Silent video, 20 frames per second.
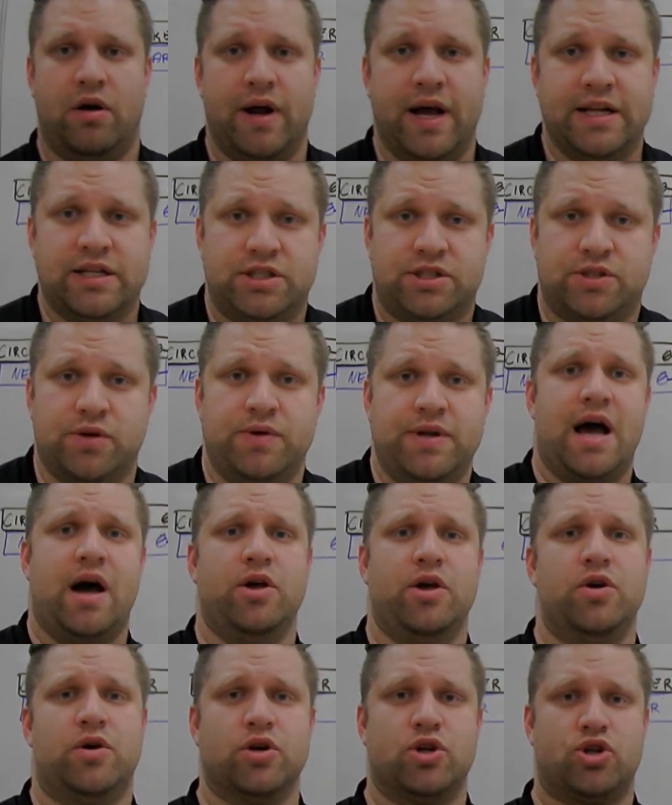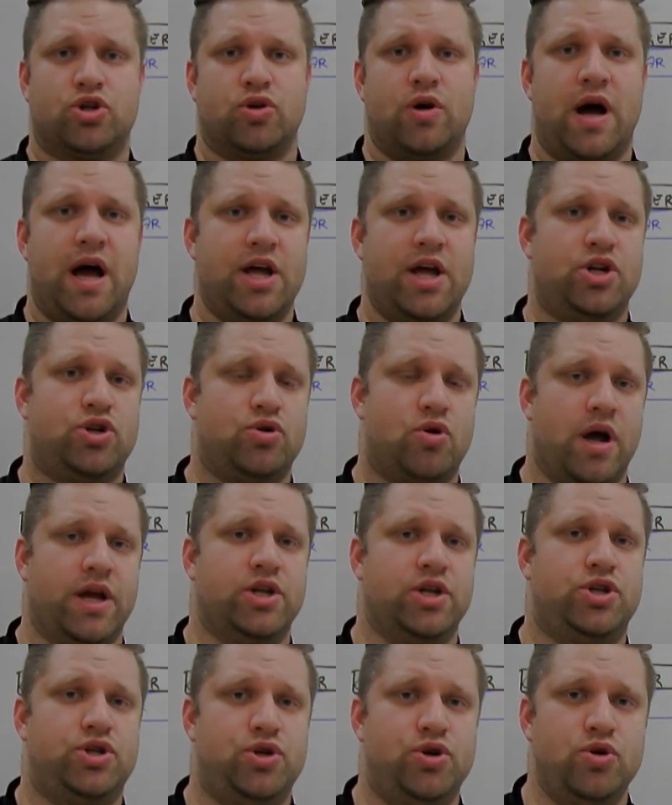All right, so now you can try
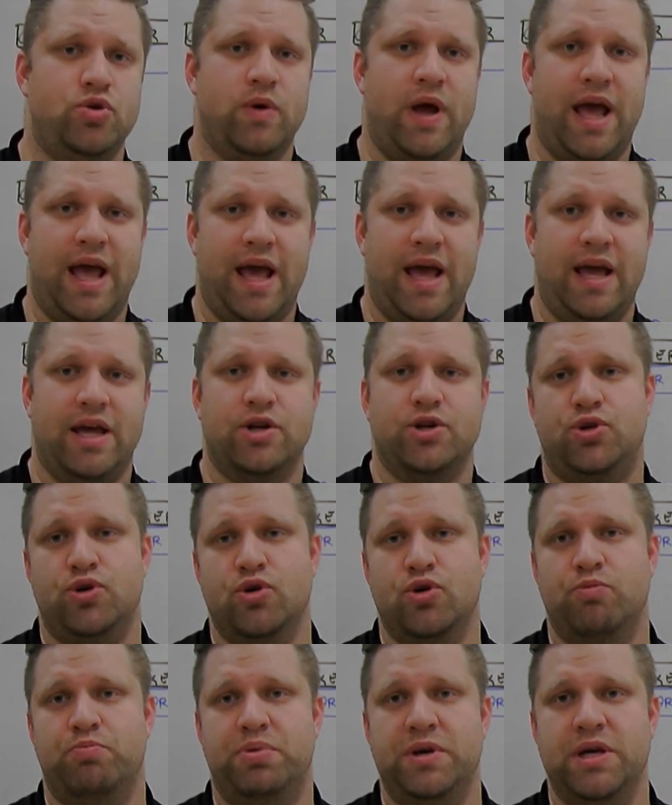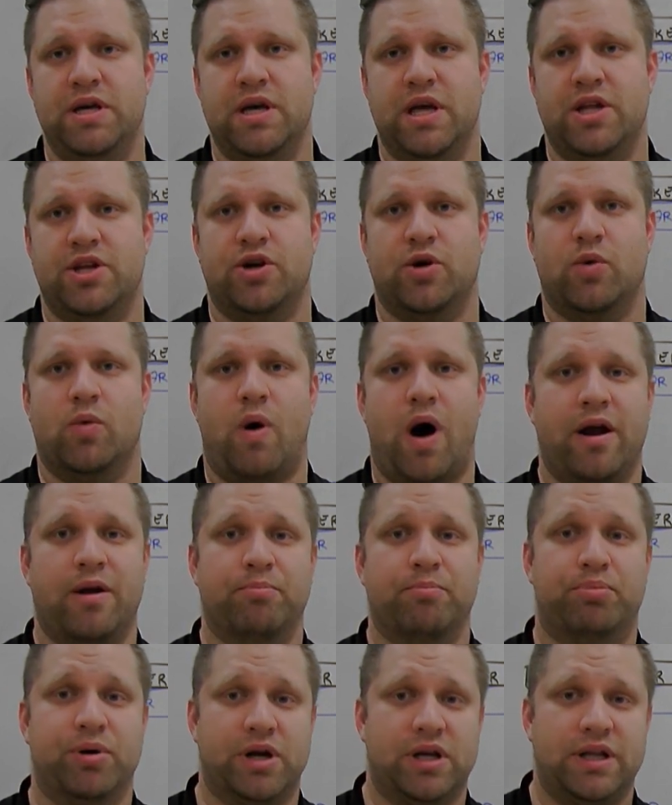drawing 2A and 2B in your
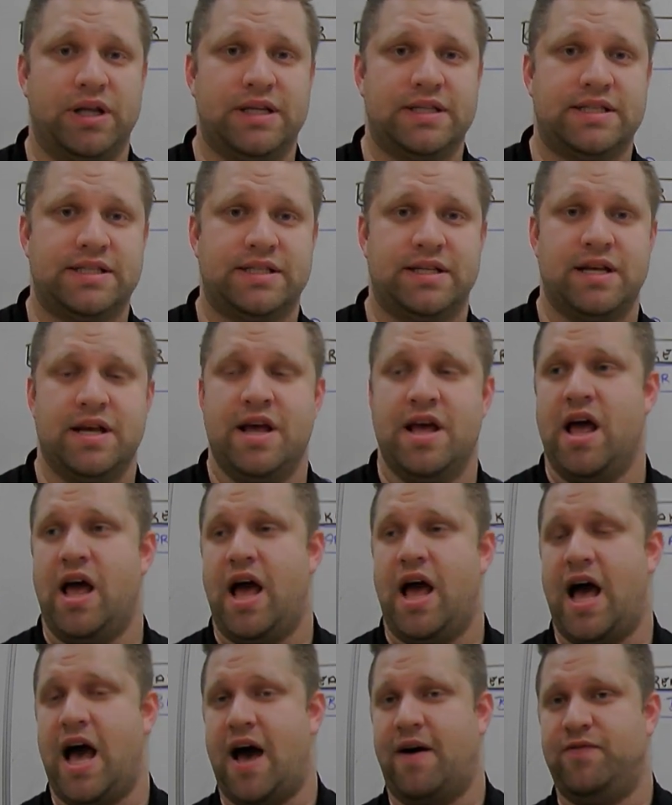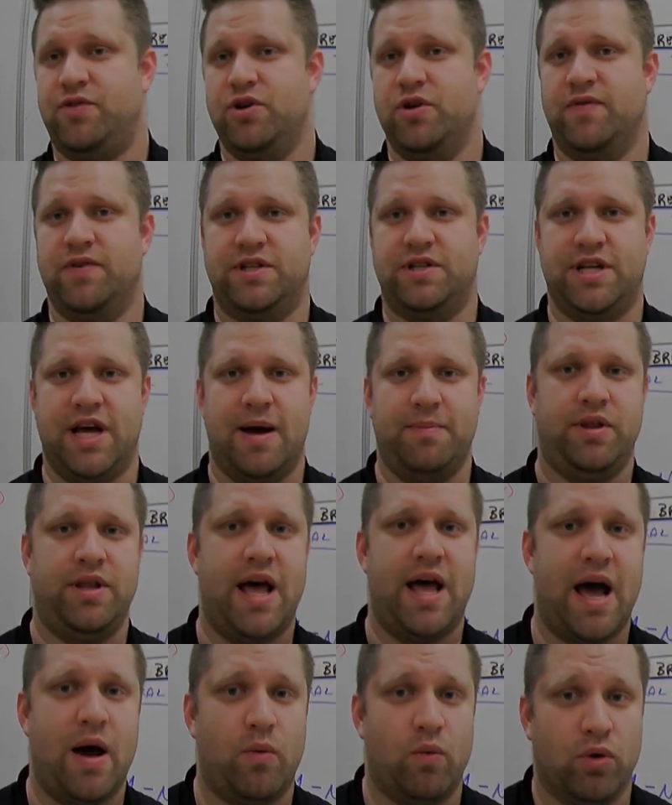wiring booklets. After you've
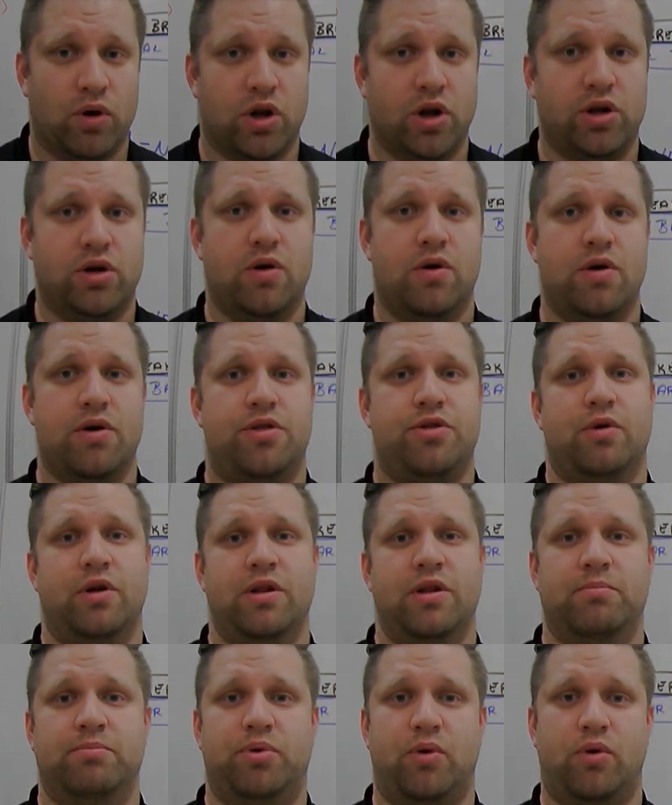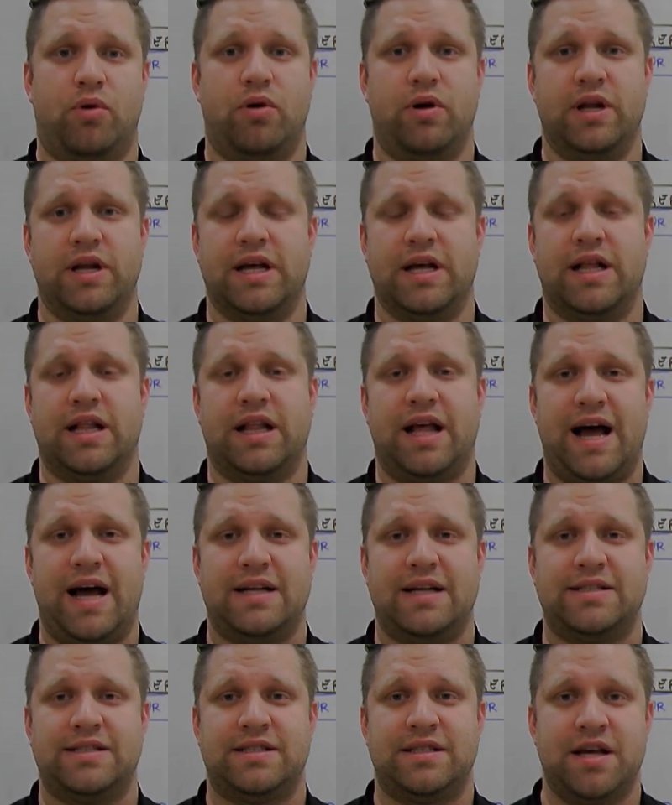attempted that, we're going to go through on the board in
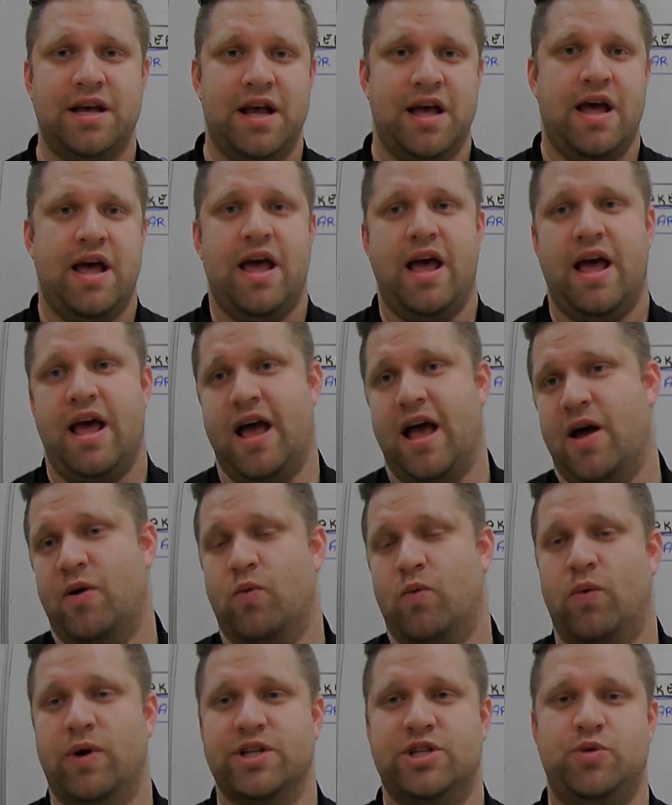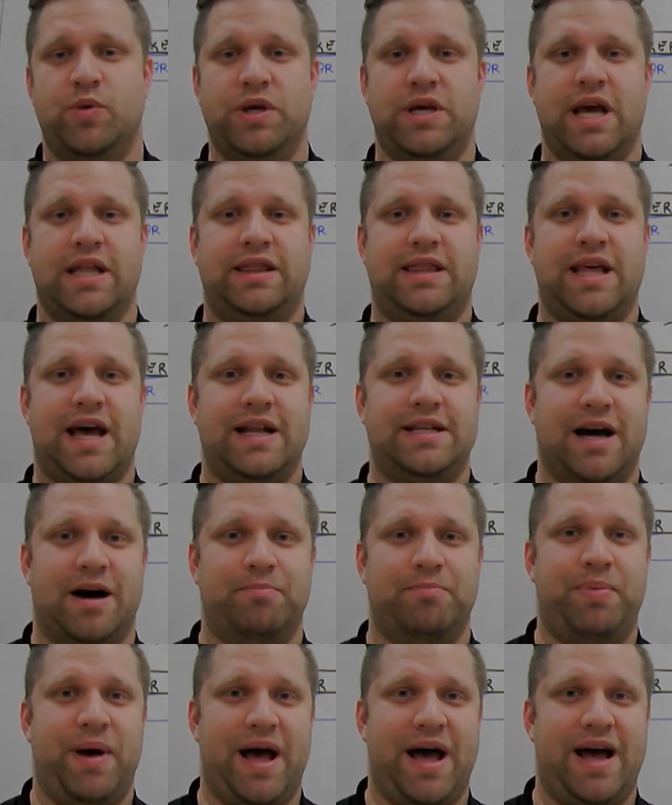class. And once we get that
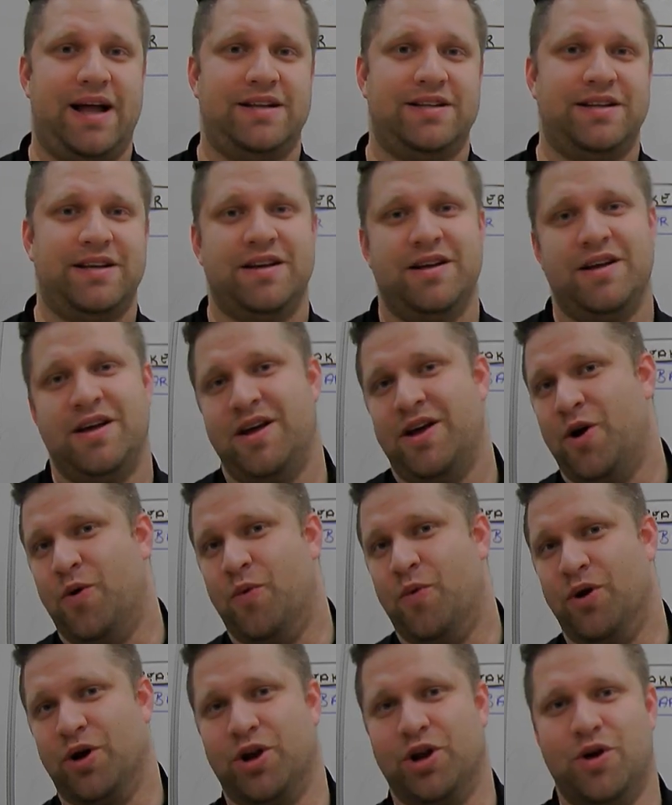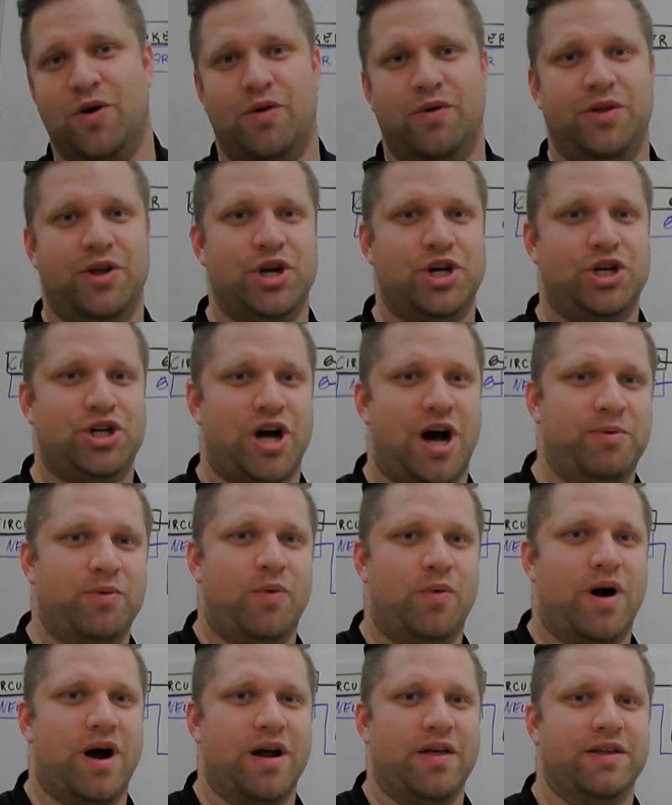down pat, we're going to go in the
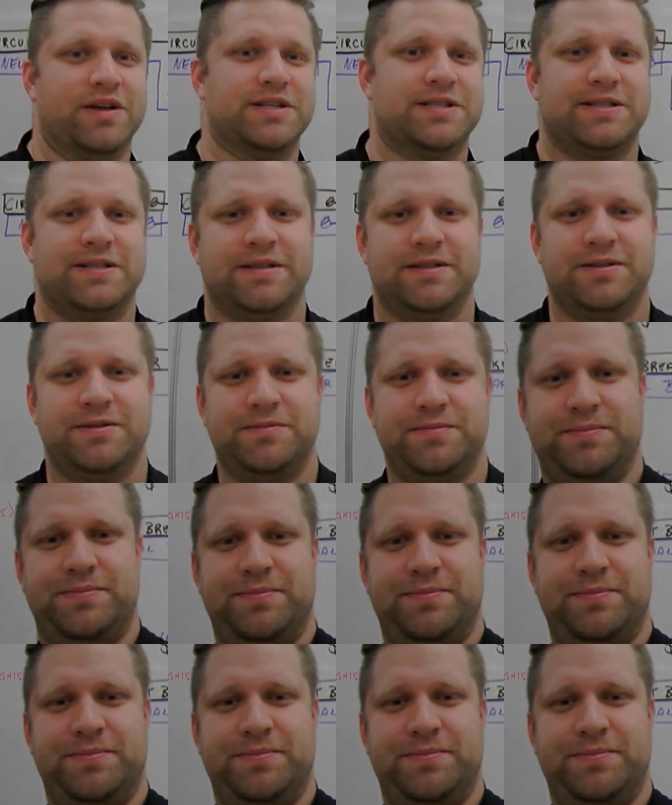shop and wire this.